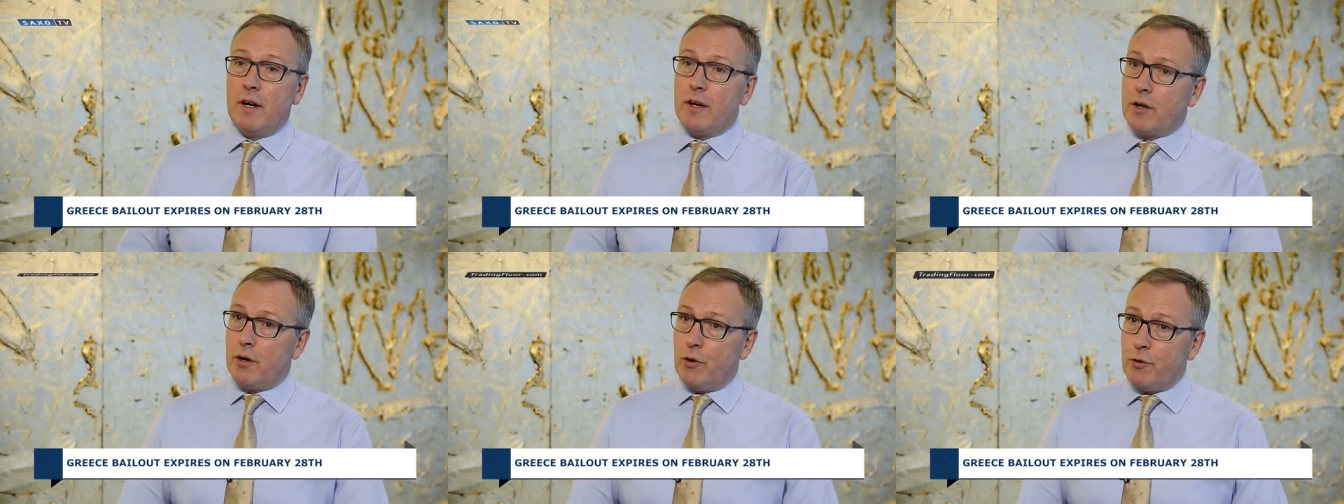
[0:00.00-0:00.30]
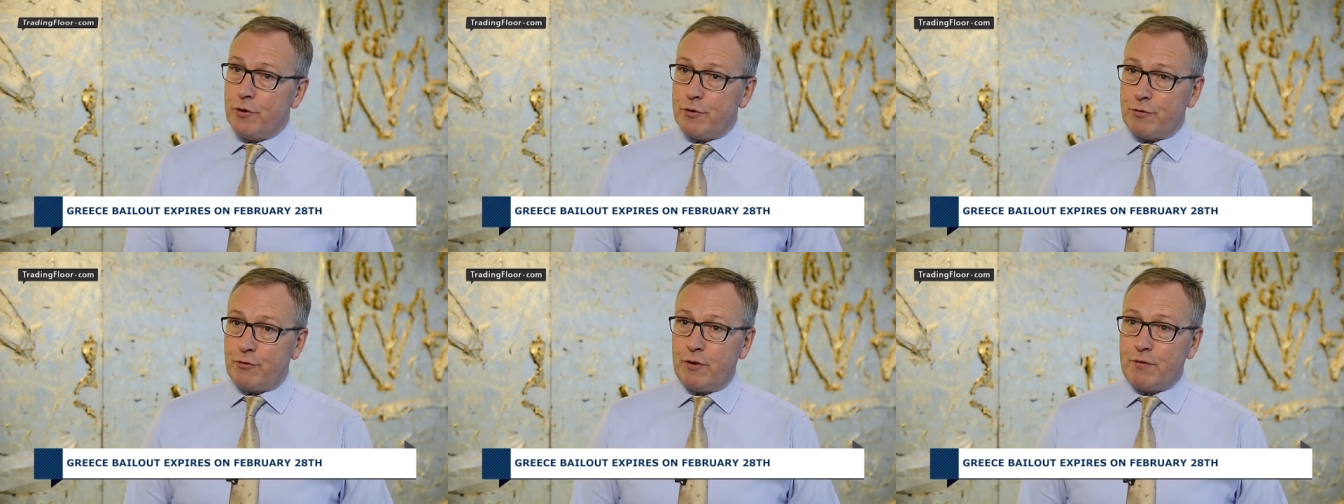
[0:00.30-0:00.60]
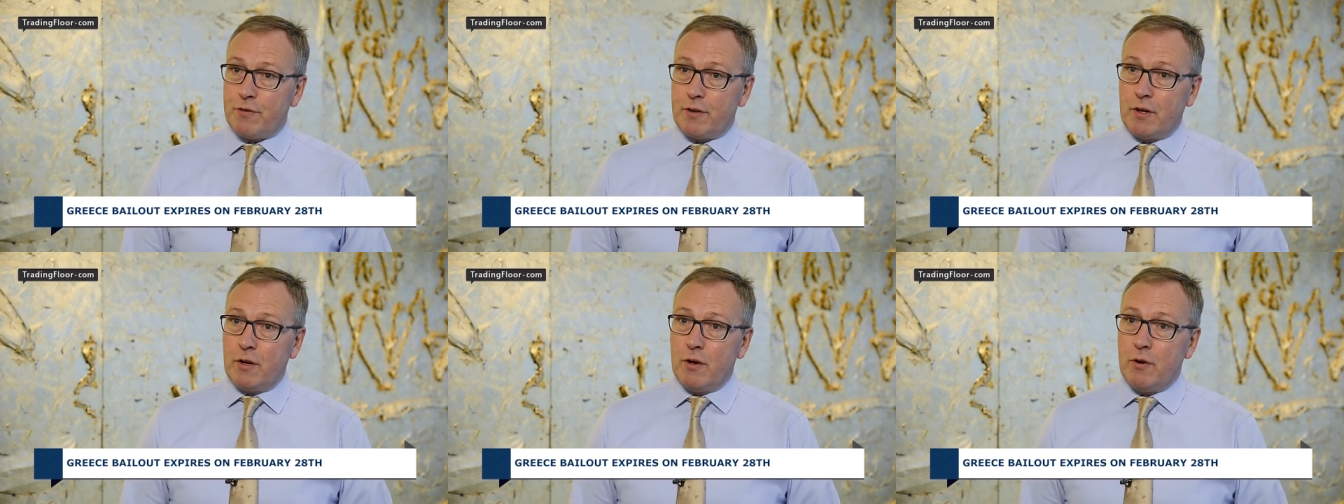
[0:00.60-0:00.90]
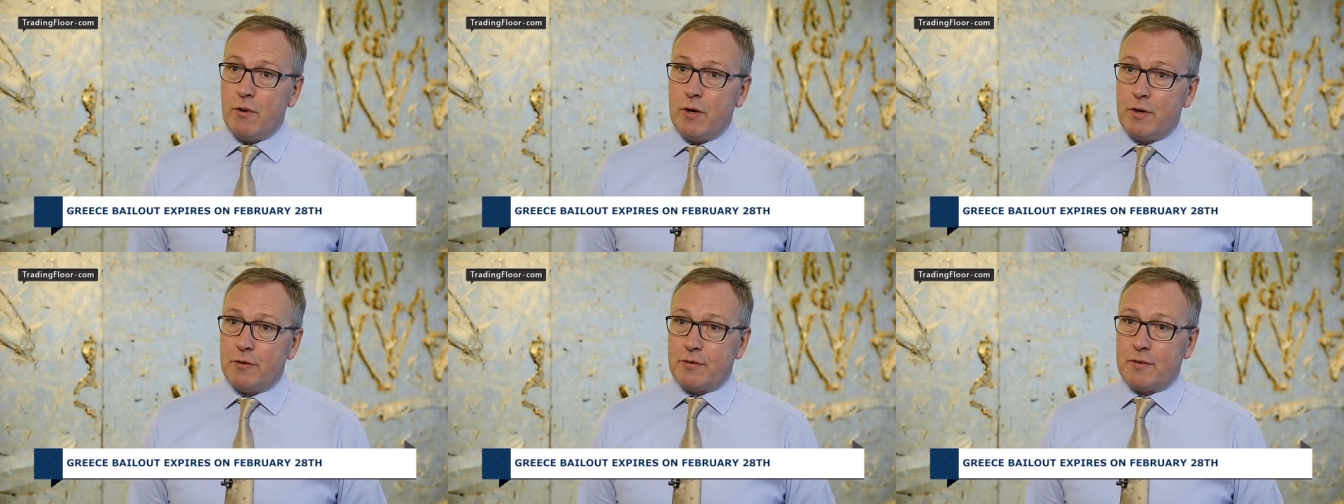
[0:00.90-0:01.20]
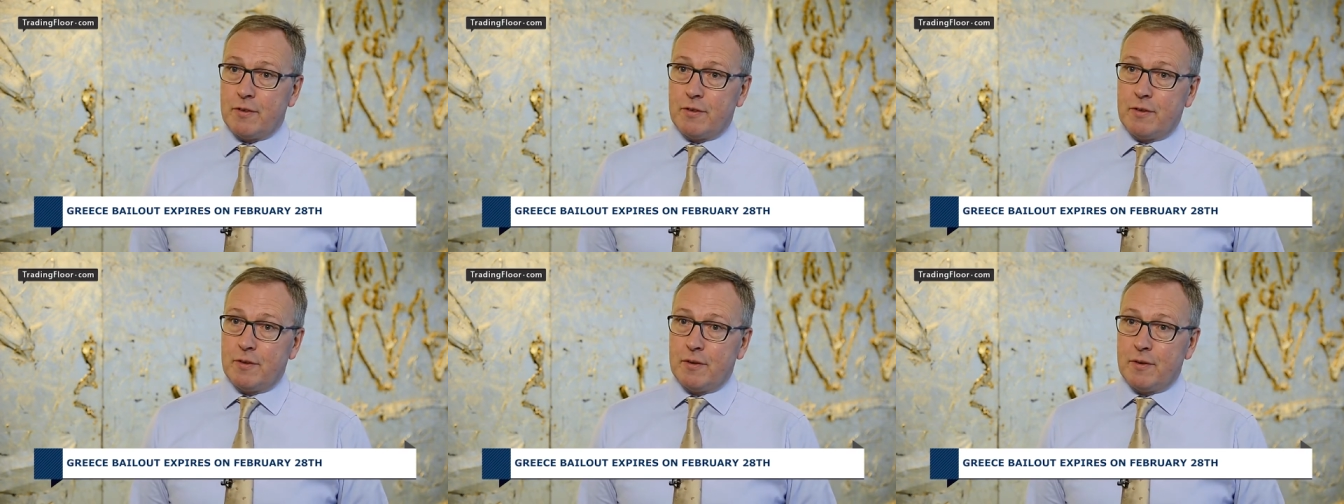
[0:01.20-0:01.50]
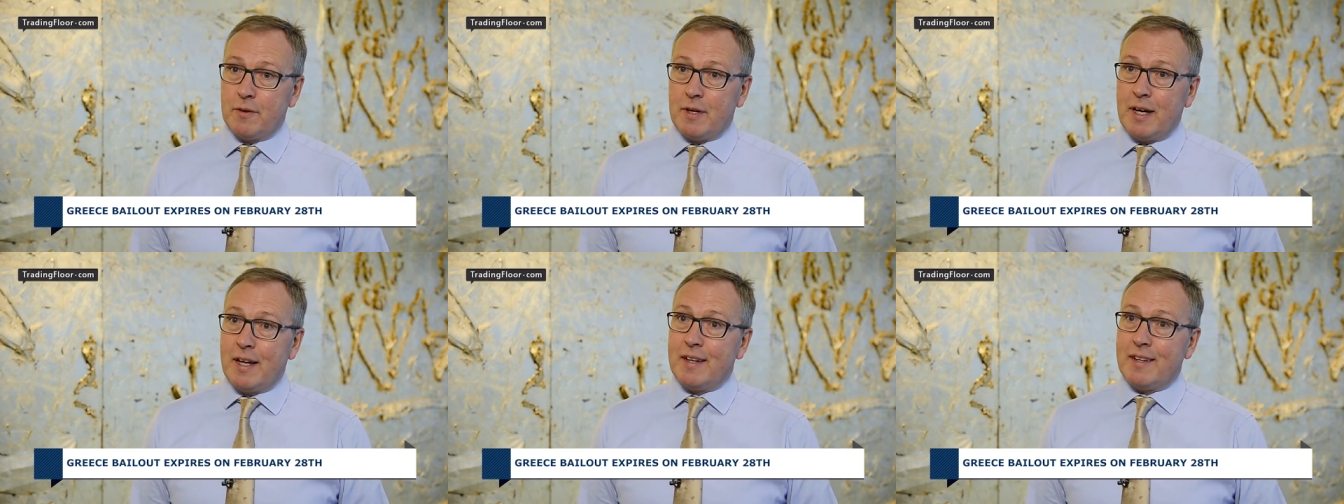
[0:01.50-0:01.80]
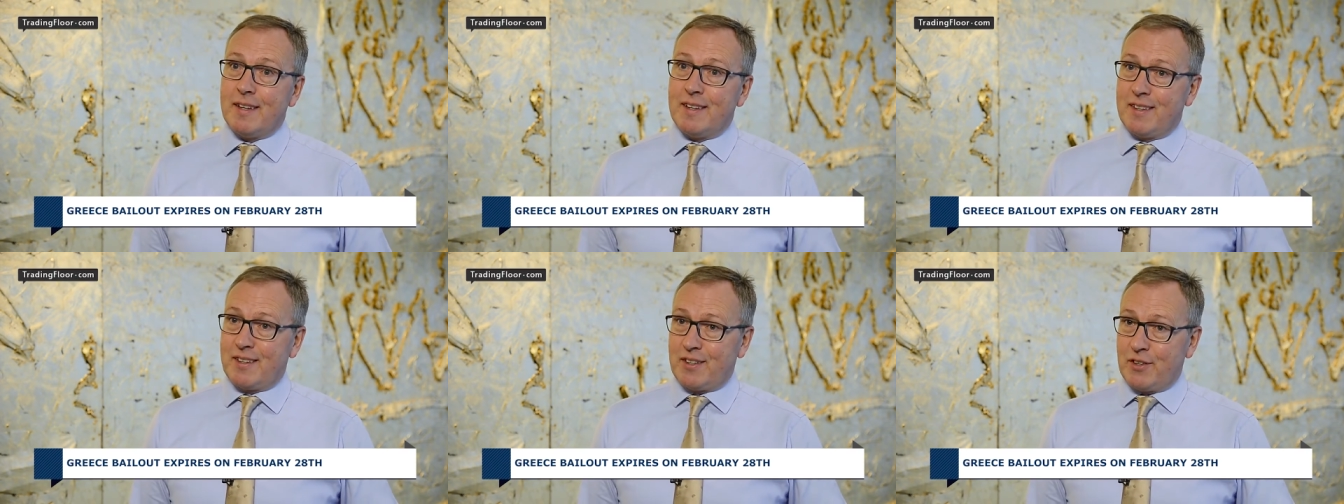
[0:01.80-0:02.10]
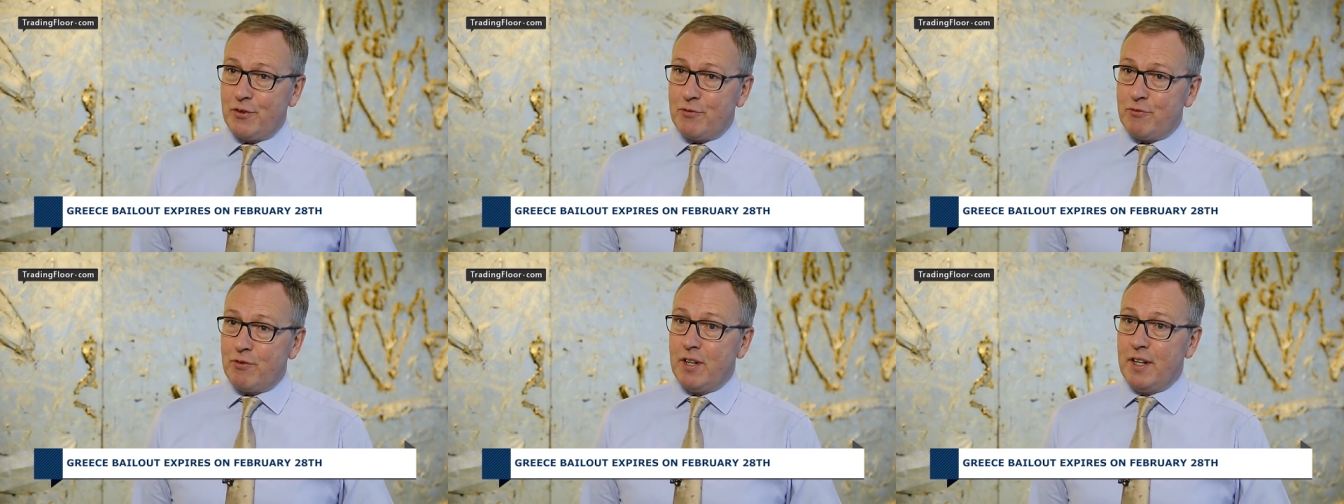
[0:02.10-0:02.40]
Gold is drifting lower, and it could